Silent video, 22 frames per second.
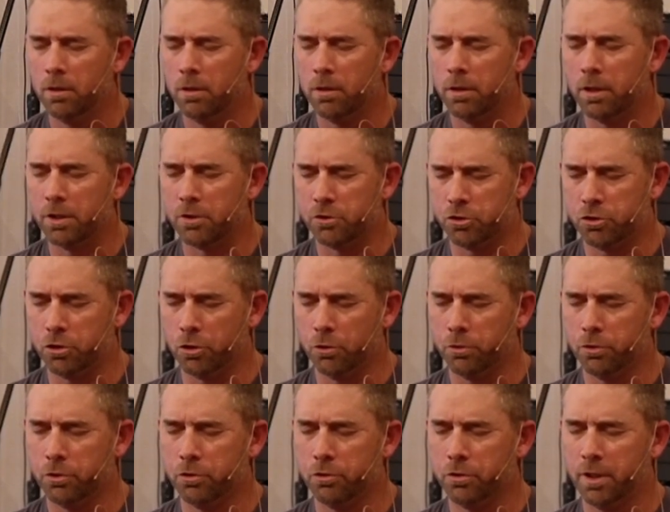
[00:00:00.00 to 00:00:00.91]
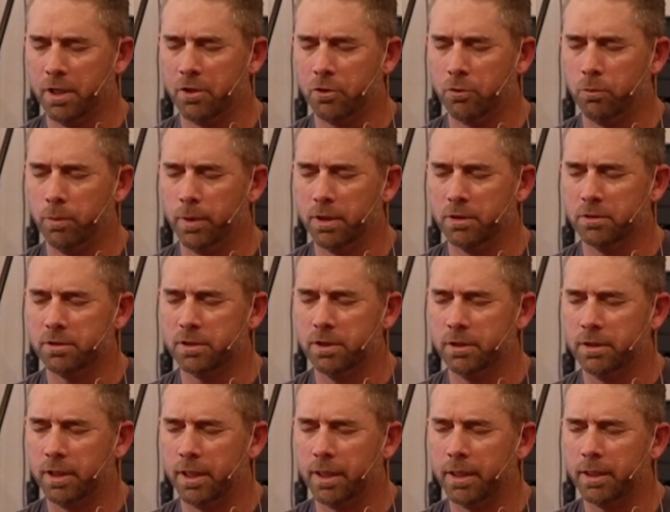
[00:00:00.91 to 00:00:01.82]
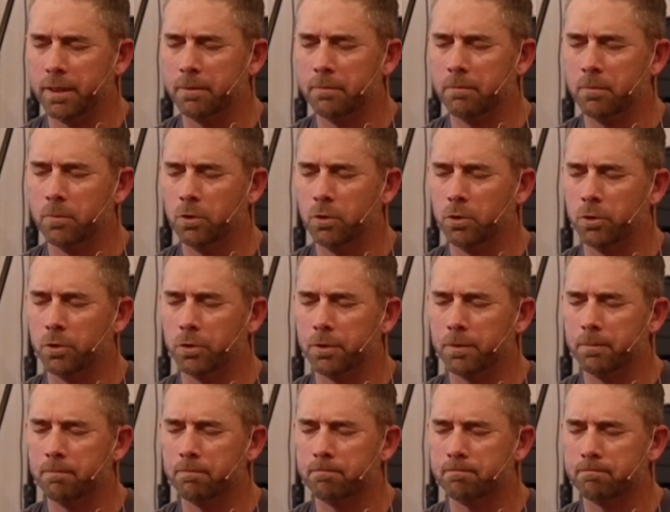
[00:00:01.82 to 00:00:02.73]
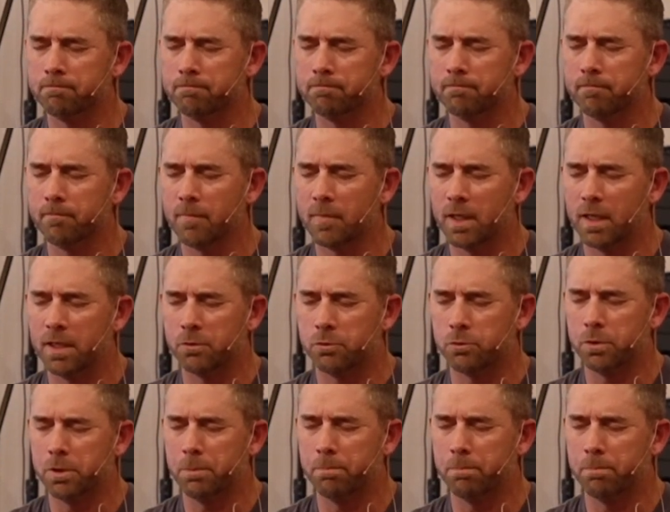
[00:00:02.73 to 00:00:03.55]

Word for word: and show your death well today, Lord, as we